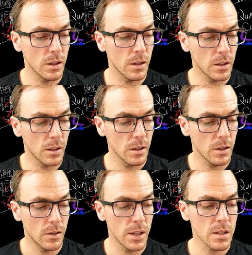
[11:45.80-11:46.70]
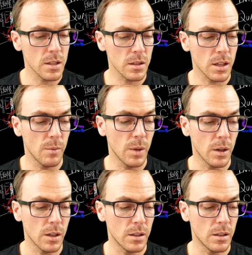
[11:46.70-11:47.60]
this can be
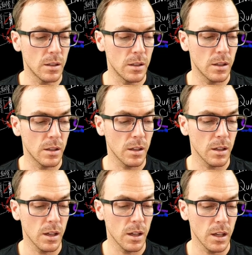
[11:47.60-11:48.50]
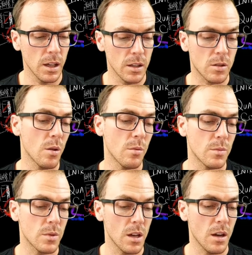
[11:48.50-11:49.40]
written in
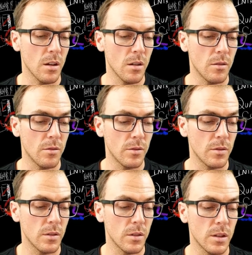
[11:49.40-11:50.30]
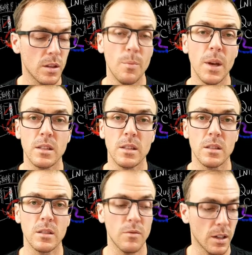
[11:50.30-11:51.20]
terms of the basis
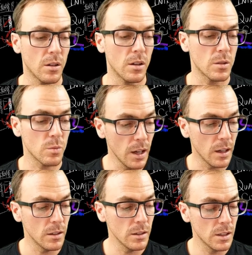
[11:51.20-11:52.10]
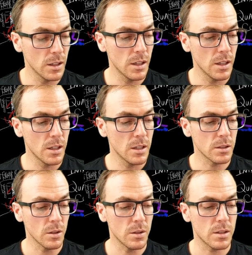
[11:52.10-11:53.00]
vector as well. So
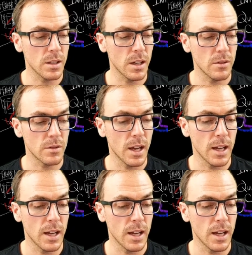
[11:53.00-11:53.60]
instead of saying